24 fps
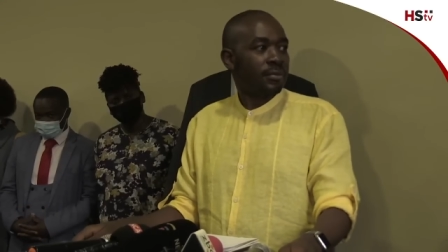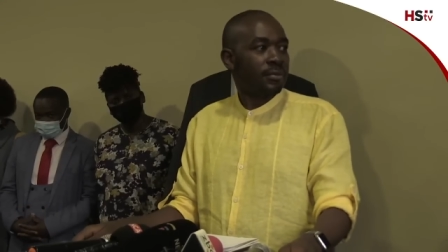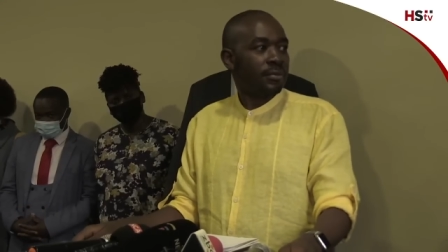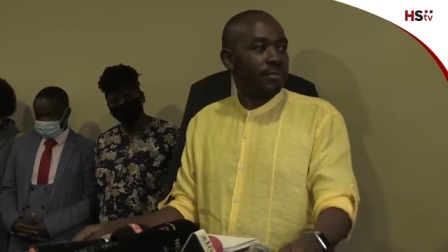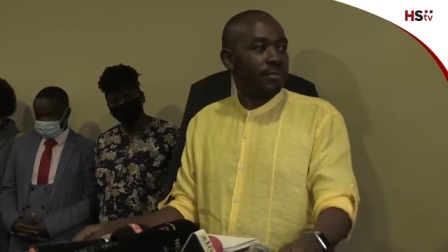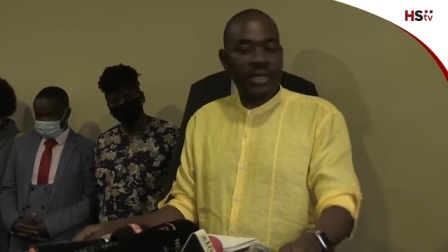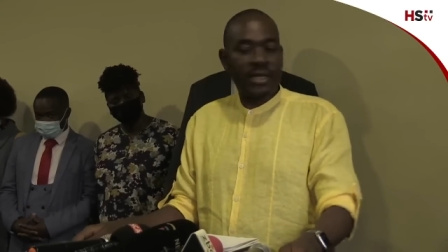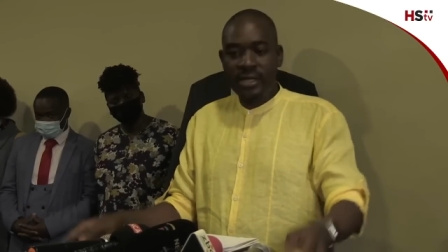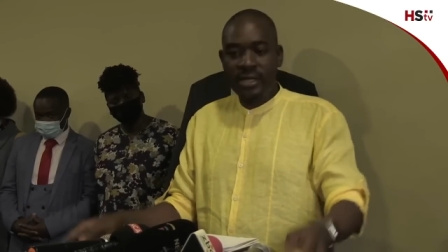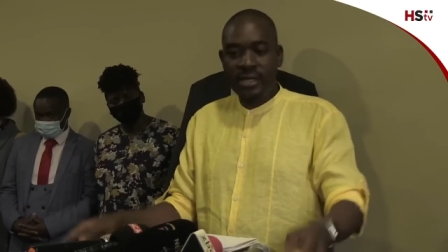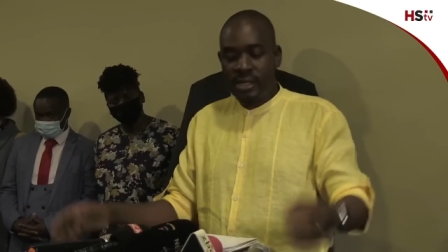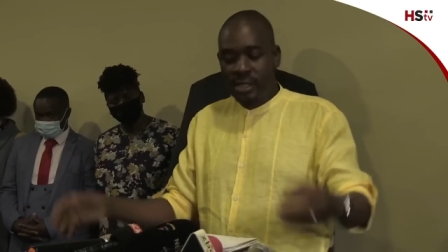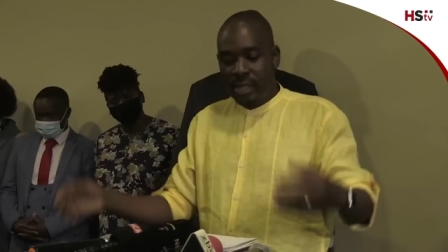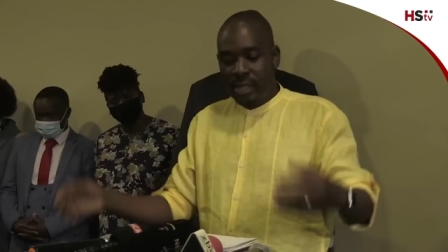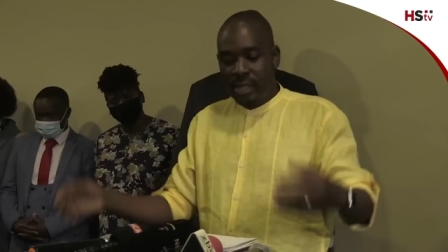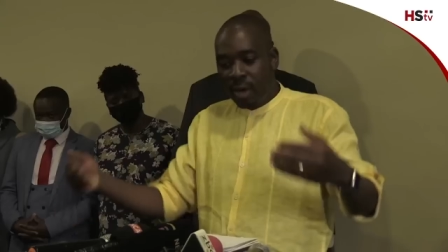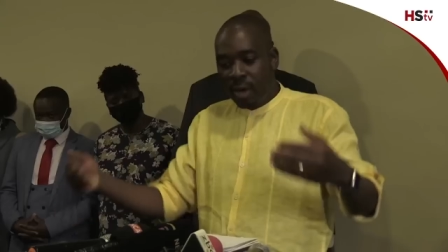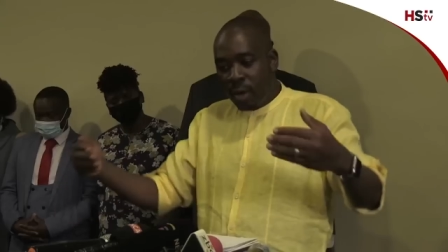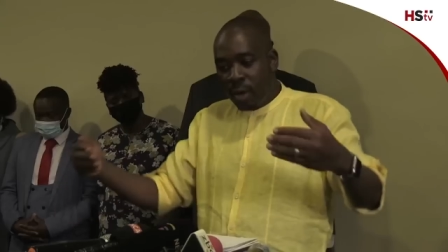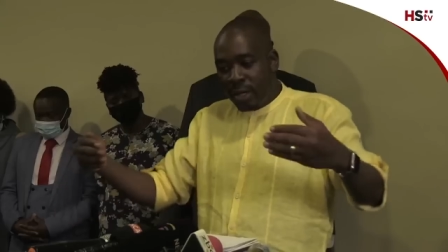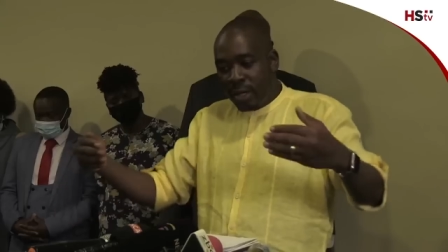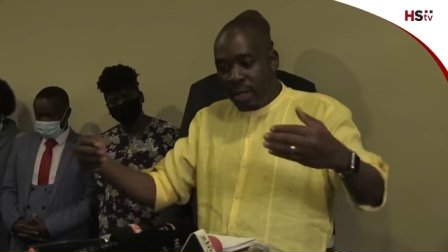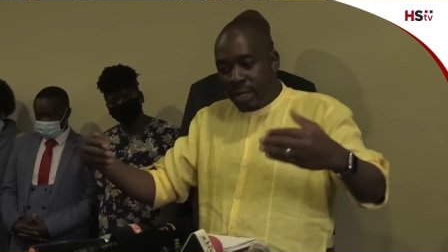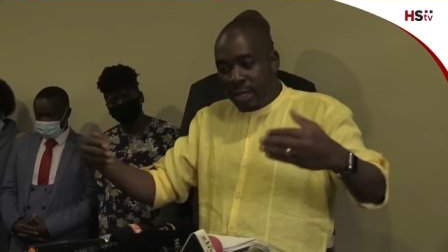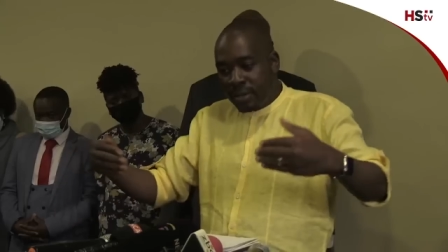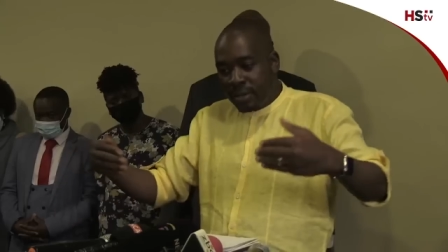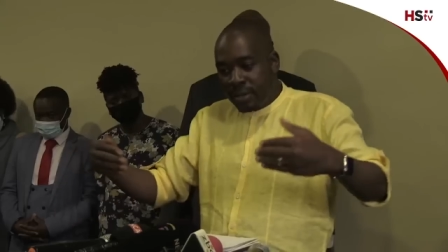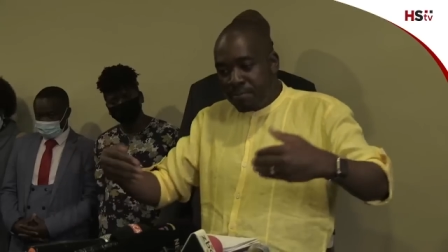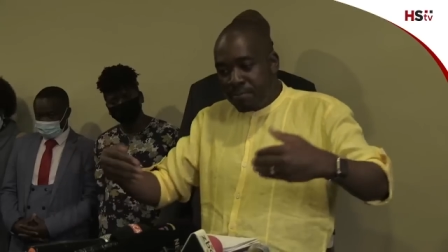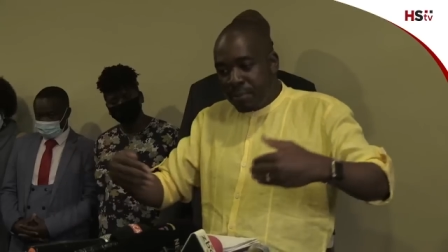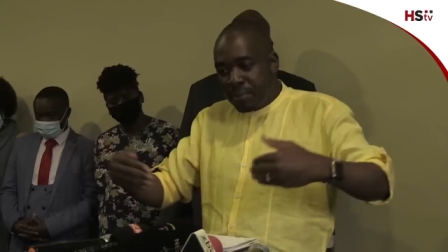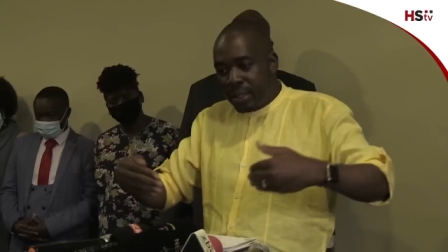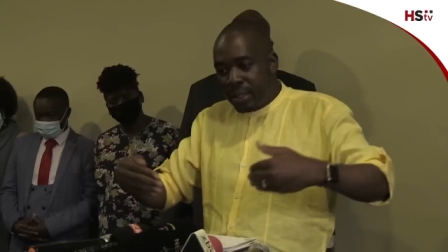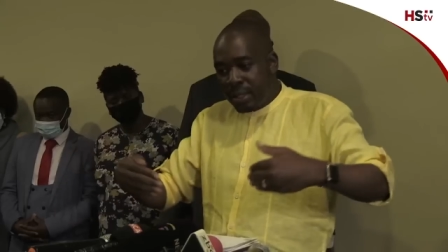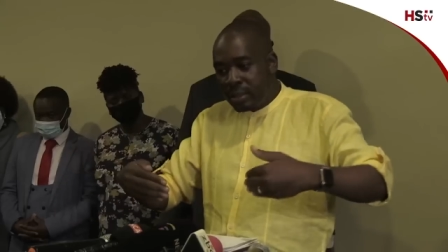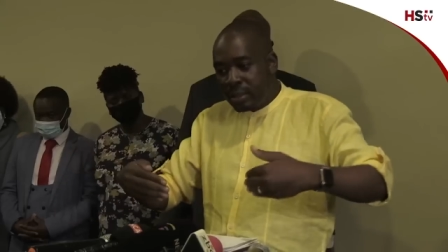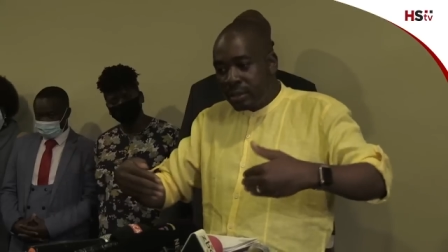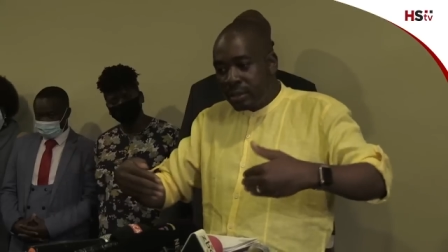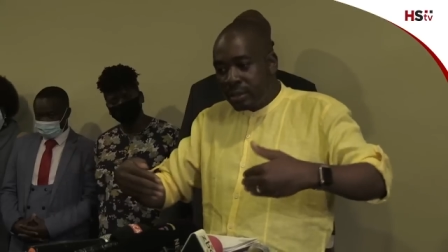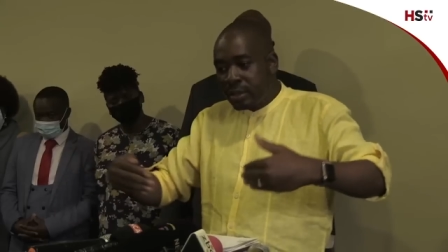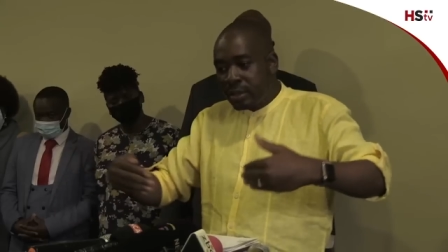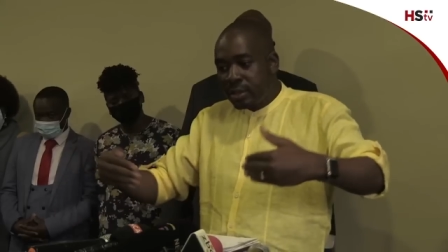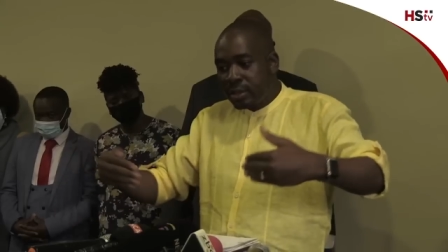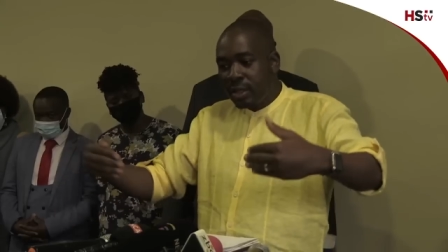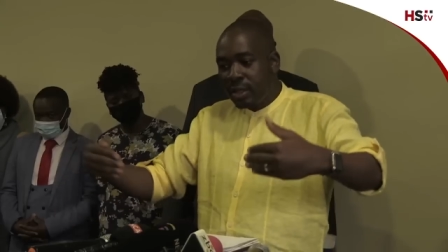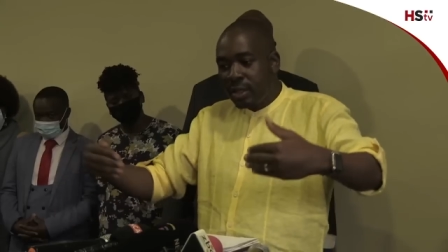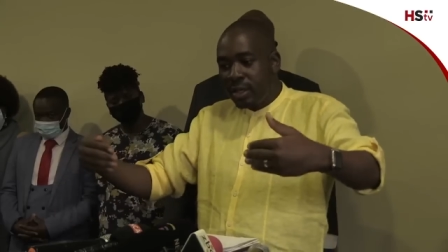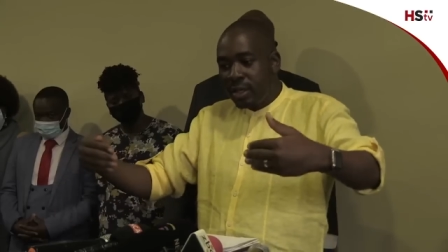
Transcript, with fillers: But it is our inbuilt